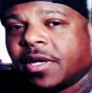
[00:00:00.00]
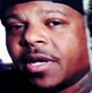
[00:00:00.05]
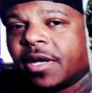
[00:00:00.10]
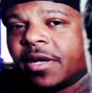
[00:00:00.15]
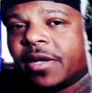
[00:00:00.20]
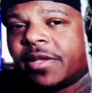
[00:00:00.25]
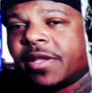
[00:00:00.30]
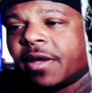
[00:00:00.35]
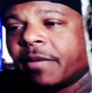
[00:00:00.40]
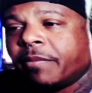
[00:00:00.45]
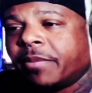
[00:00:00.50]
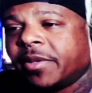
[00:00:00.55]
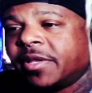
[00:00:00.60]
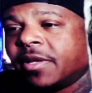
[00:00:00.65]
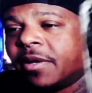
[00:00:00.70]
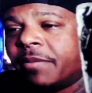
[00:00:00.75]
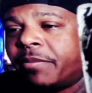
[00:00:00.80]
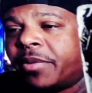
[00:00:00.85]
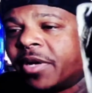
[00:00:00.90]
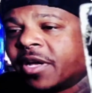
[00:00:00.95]

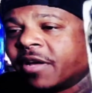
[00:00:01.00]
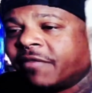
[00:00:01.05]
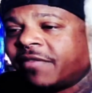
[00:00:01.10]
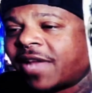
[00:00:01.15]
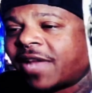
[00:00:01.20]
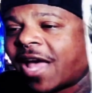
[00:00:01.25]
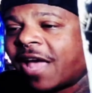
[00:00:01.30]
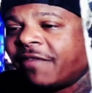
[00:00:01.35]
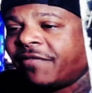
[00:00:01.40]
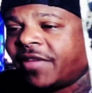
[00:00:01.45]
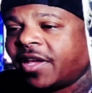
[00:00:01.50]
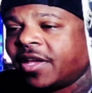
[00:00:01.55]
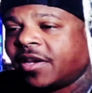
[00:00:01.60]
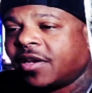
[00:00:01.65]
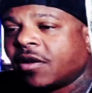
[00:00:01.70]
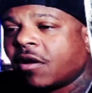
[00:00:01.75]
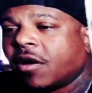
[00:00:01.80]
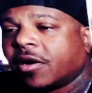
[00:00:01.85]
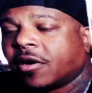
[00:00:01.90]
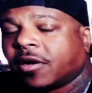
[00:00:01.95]
the book of life in
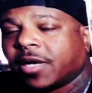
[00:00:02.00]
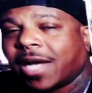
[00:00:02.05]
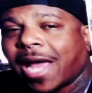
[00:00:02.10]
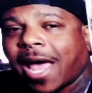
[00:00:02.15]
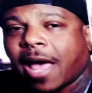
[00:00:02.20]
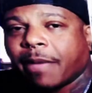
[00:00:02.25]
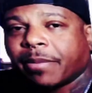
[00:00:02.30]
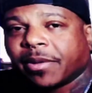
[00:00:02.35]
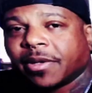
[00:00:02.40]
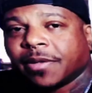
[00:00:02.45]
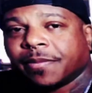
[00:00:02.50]
on her lap.